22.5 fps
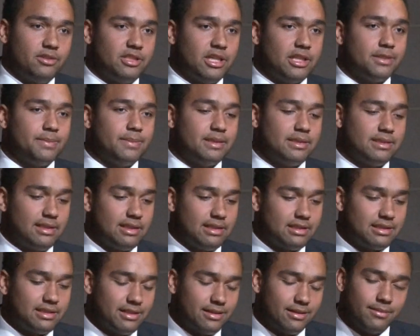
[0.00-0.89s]
adjustments to
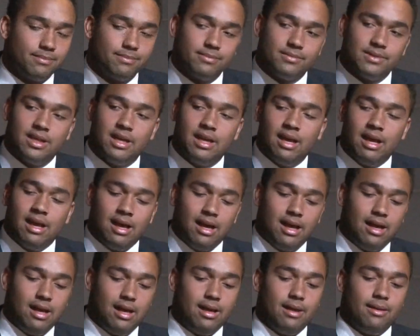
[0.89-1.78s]
this year.
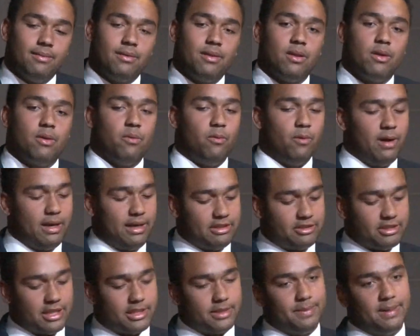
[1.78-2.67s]
One
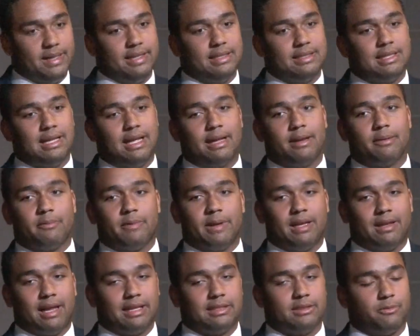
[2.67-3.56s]
adjustment is that
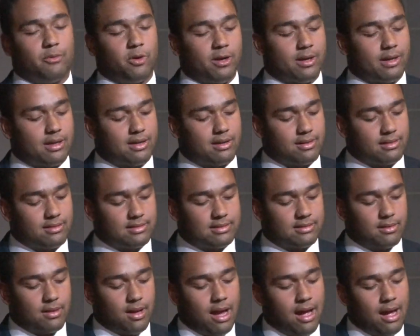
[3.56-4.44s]
we'd like to work
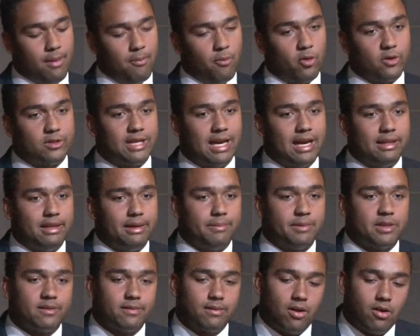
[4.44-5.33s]
more tightly
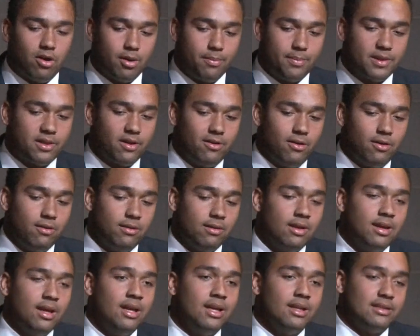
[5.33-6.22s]
with Harpeth
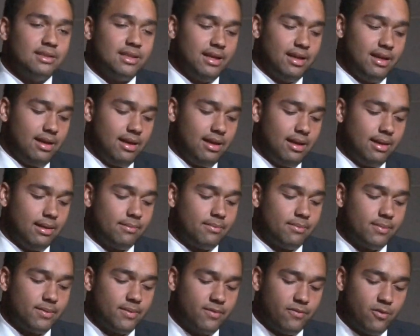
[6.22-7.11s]
Hall to
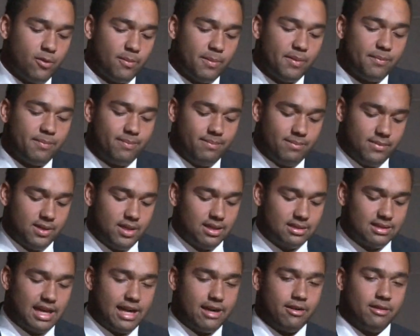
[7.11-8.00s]
form a
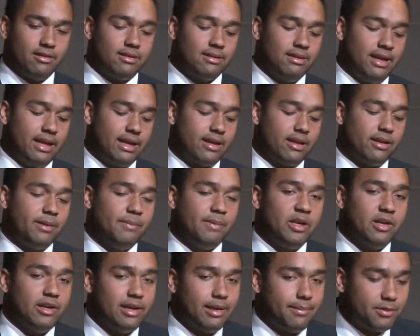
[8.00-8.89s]
tighter knit
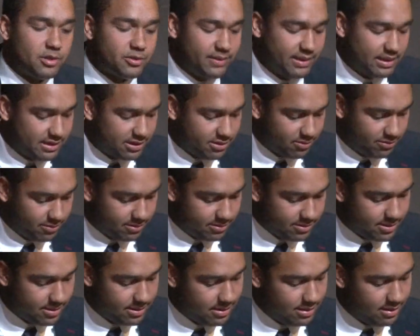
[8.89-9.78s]
community between the
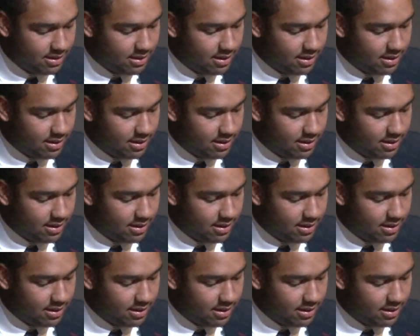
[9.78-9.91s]
schools.